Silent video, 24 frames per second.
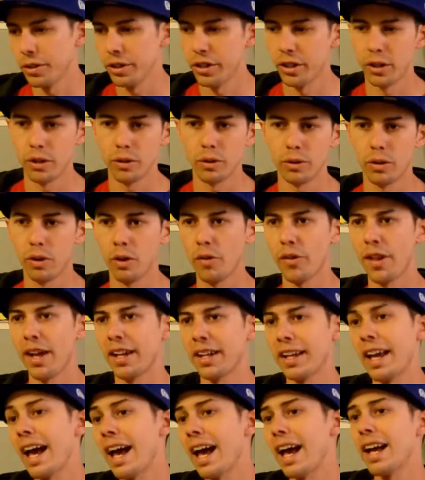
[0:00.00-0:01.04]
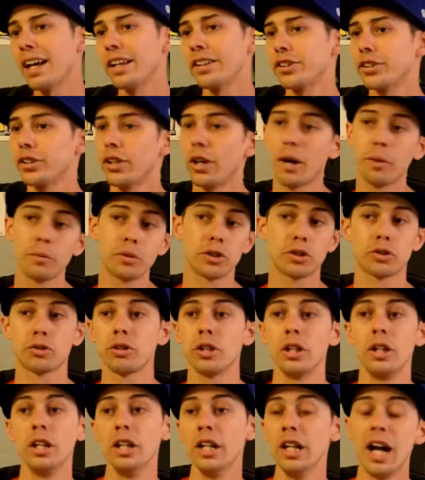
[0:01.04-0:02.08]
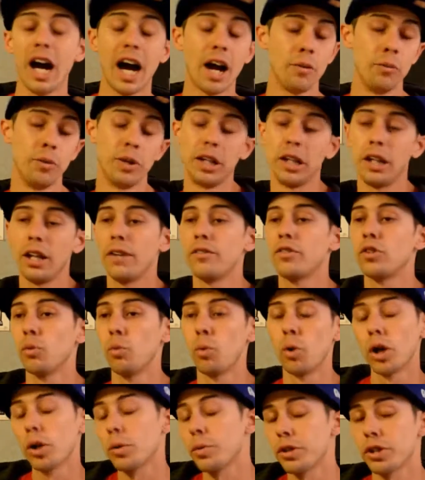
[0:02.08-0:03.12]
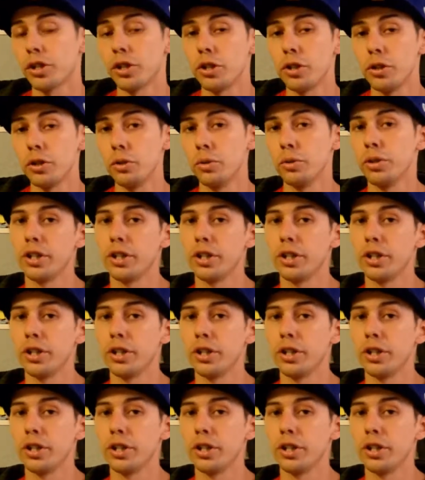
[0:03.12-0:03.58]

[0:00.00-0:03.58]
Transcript: You know, all that gas. You know, I would just I really love to work with you.